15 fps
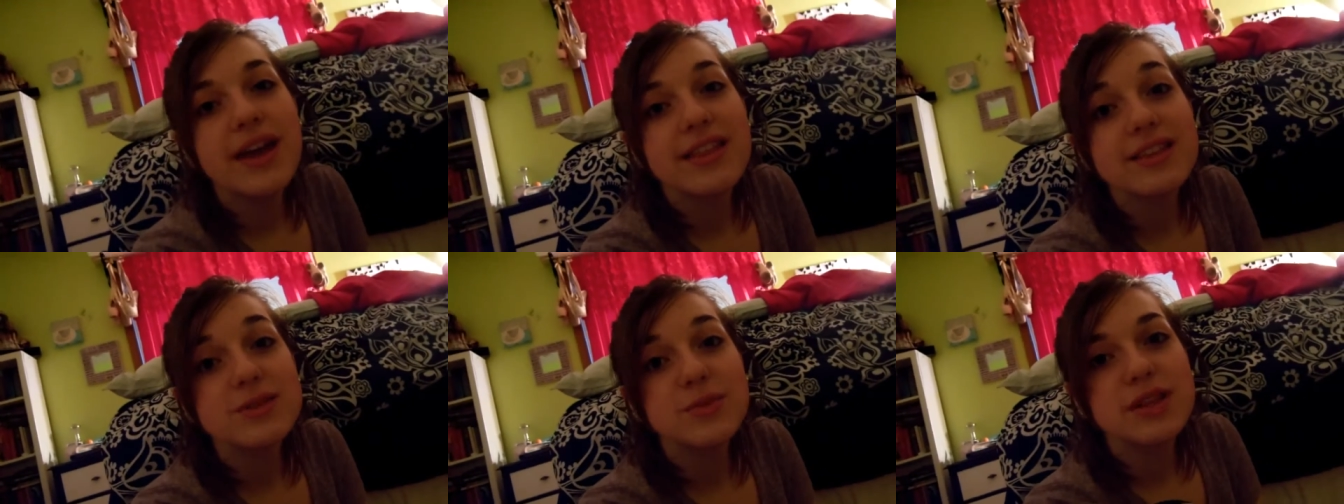we
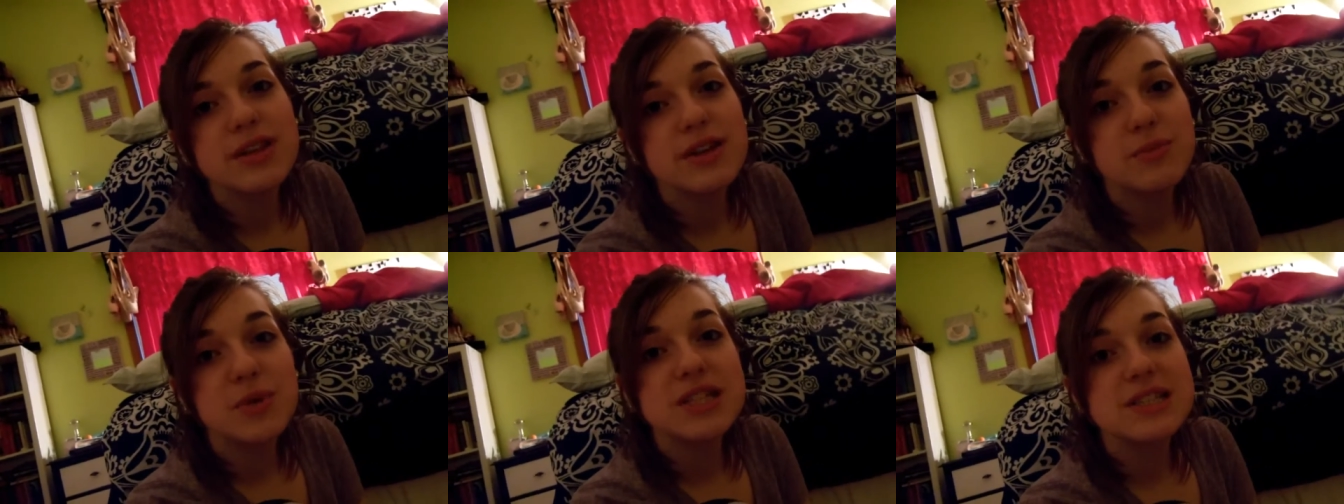had this
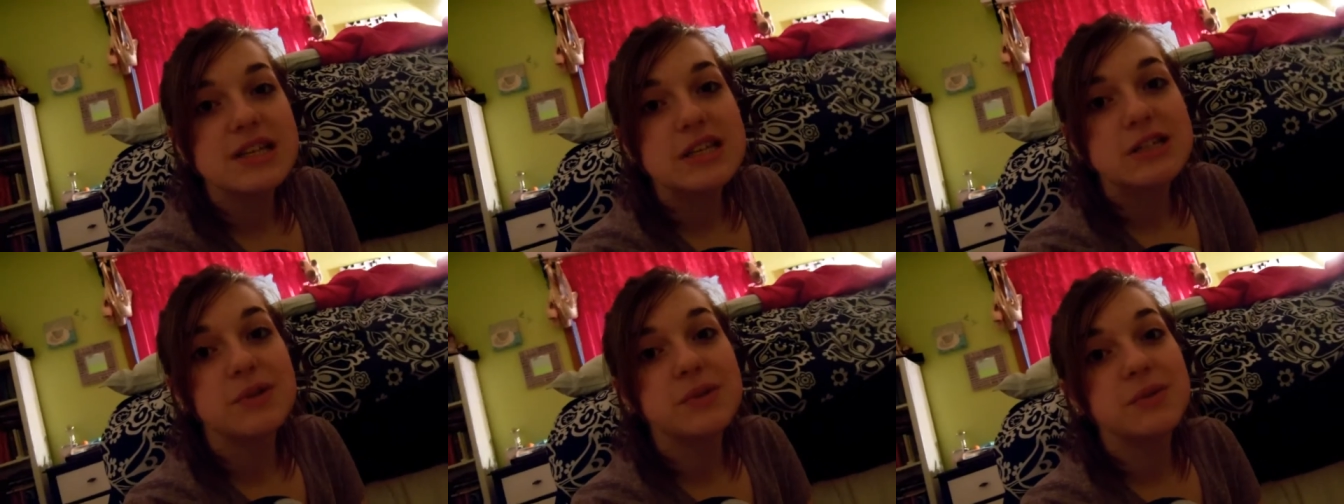really good
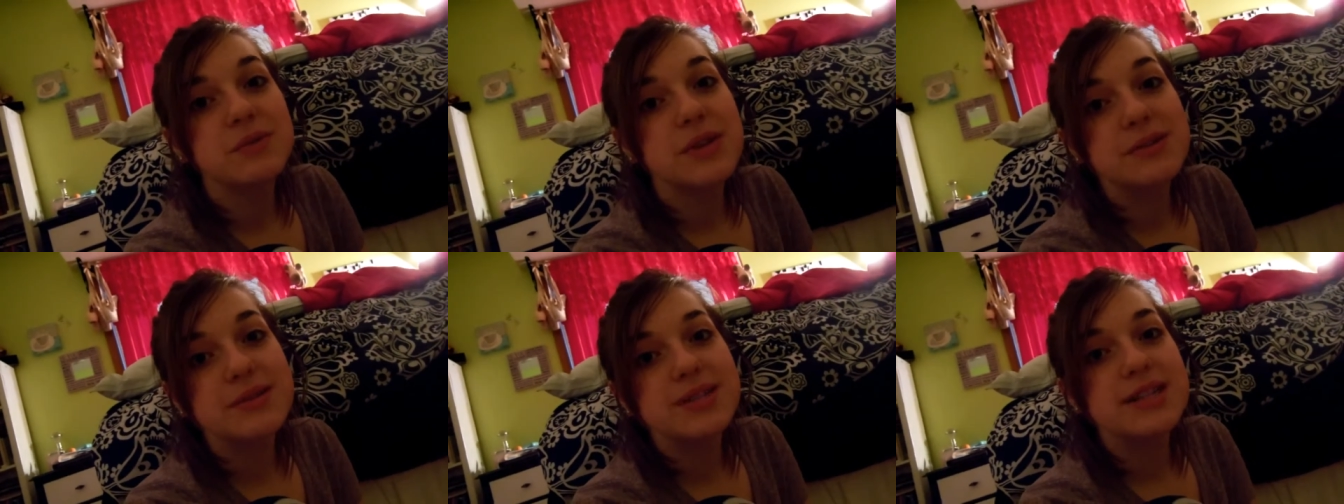pizza too.
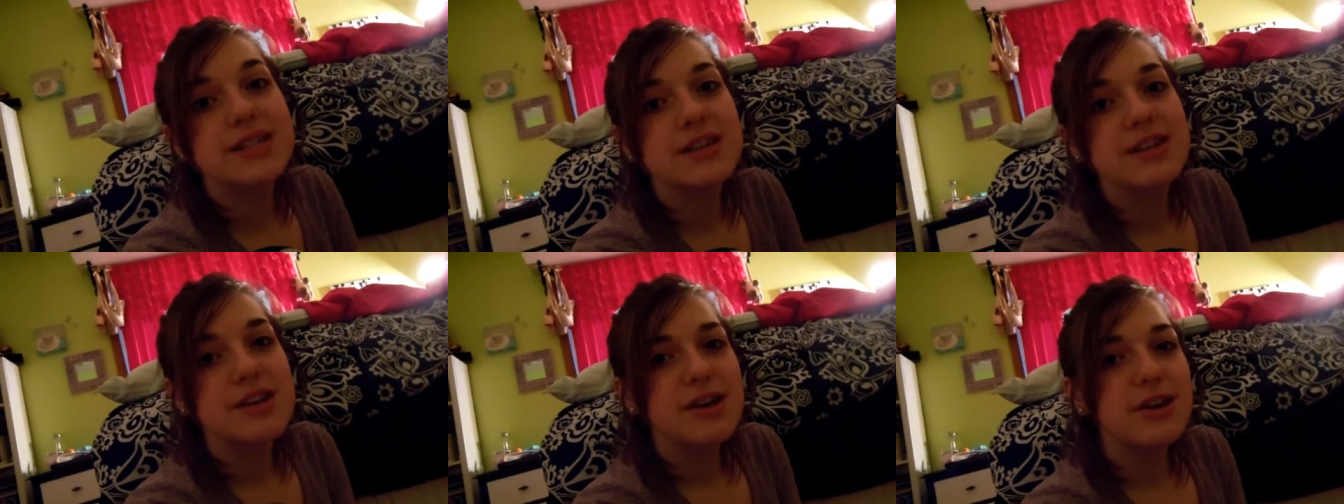That was
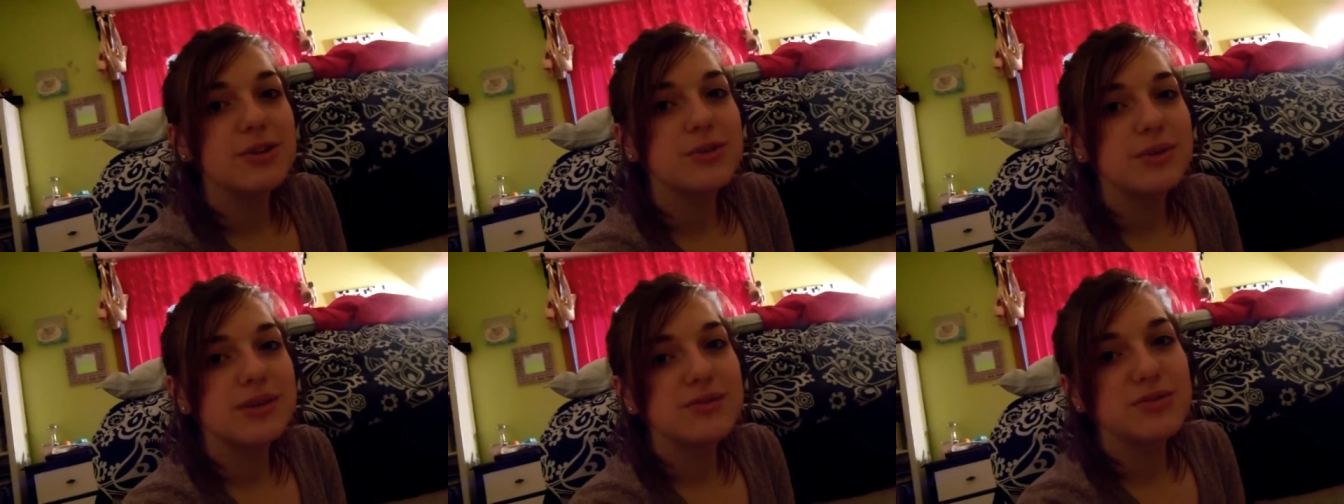like
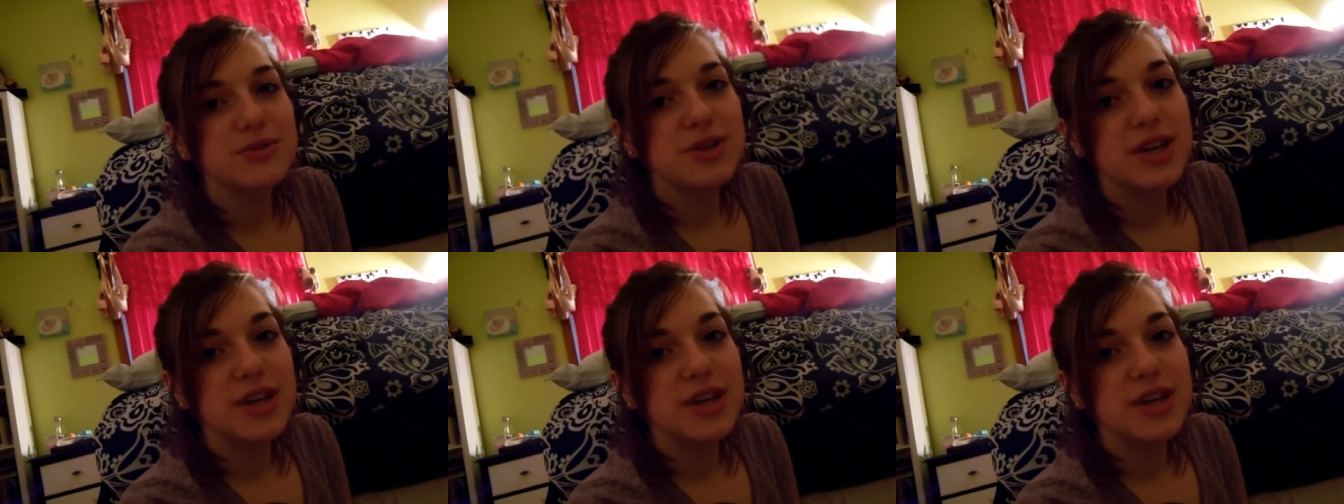gluten